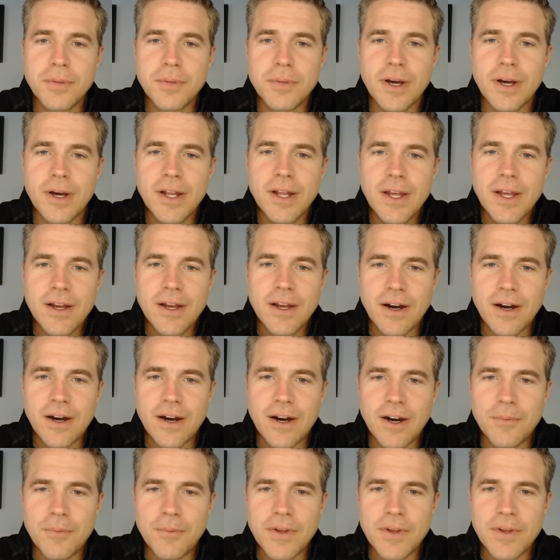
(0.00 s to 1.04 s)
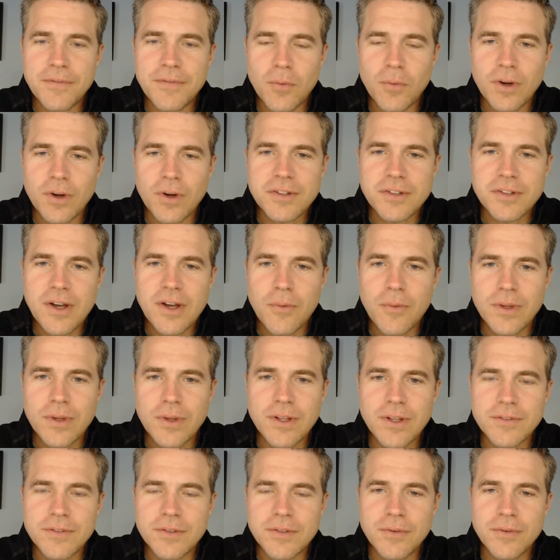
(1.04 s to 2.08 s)
but if it works out, we'd
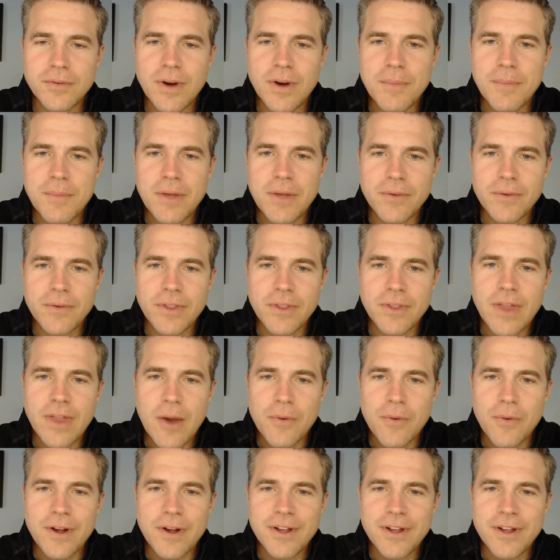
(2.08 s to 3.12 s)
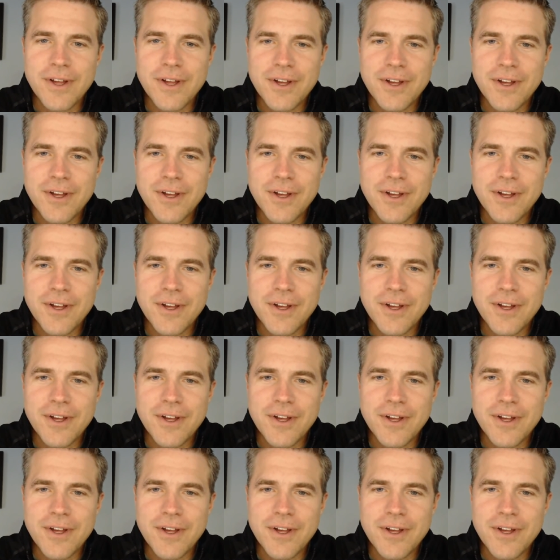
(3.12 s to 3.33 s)
love to meet with you that way.